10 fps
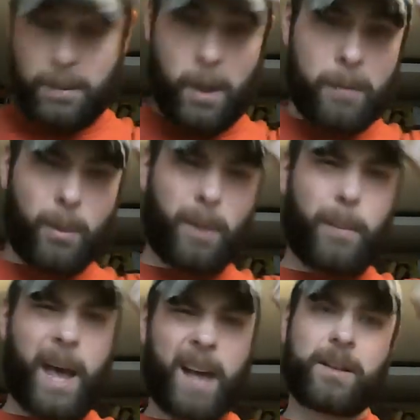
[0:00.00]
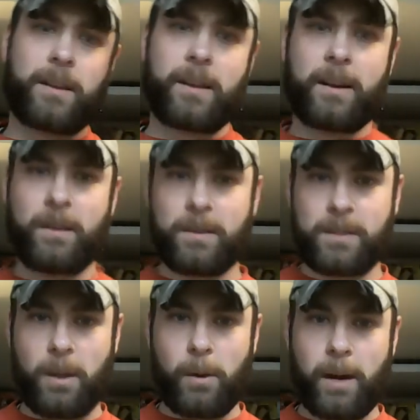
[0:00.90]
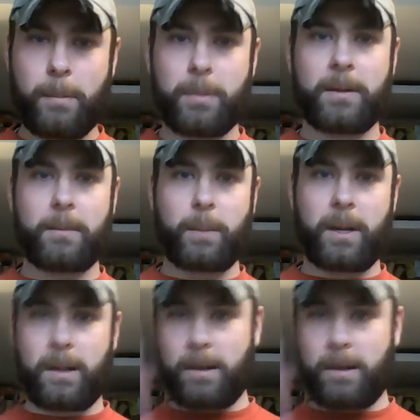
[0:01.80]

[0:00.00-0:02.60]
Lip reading: probably put a patch on it or sew it up, but